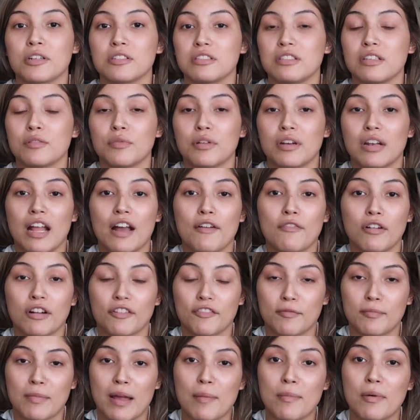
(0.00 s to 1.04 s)
personally wouldn't have
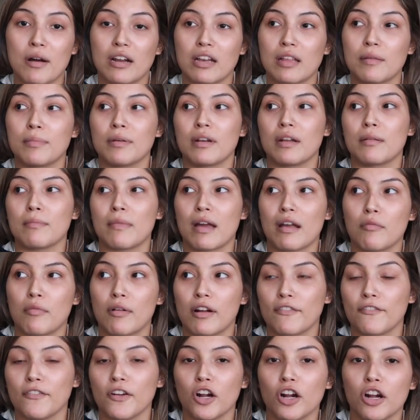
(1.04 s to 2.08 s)
worked for my body, but it might
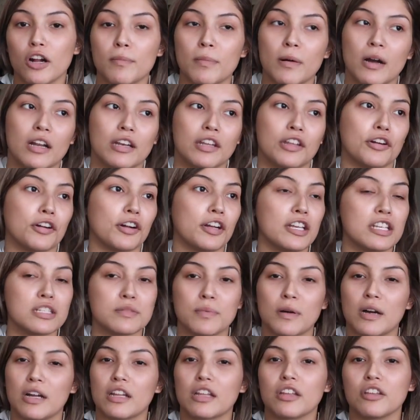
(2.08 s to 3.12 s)
work for her body or his
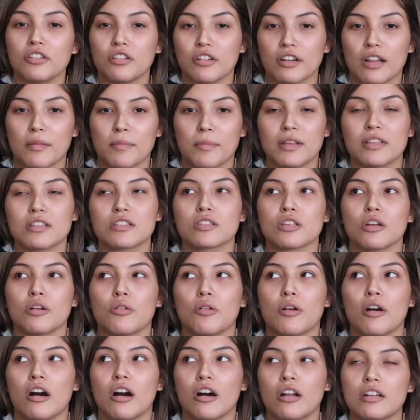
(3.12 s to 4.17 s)
body. You know what I mean?
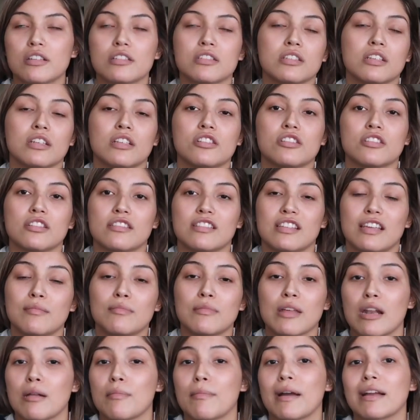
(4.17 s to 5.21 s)
So honestly, you just have to
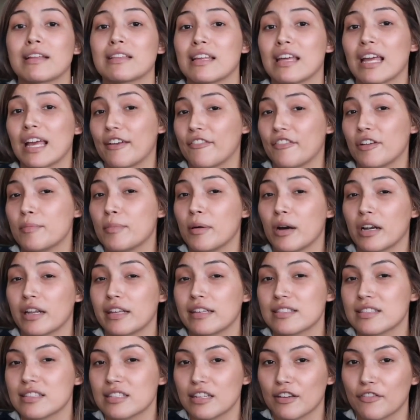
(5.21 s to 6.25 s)
keep that in mind that every
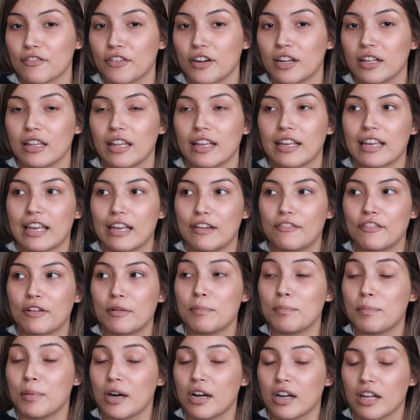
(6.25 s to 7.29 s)
body is different, like every
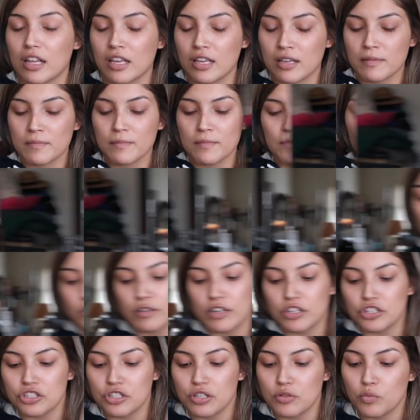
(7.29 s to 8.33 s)
body. Next
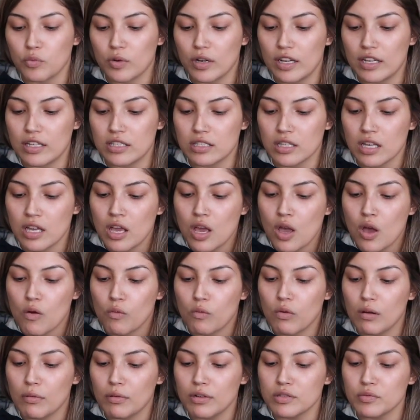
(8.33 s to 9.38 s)
question was,
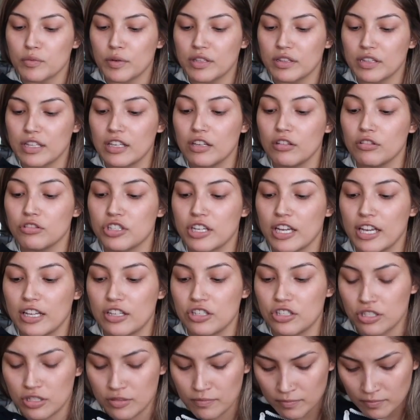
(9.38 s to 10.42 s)
what was one thing you
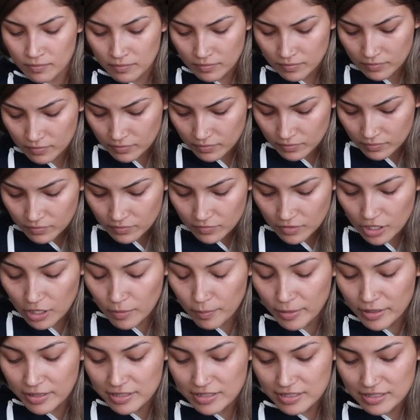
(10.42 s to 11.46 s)
changed?
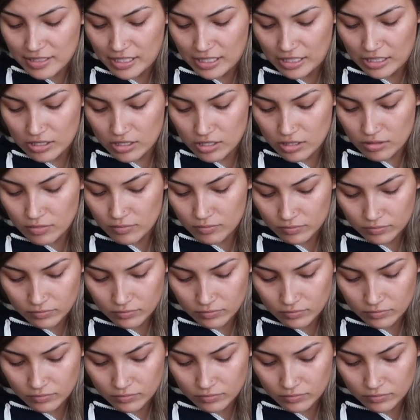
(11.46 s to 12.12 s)
Your breast stinks.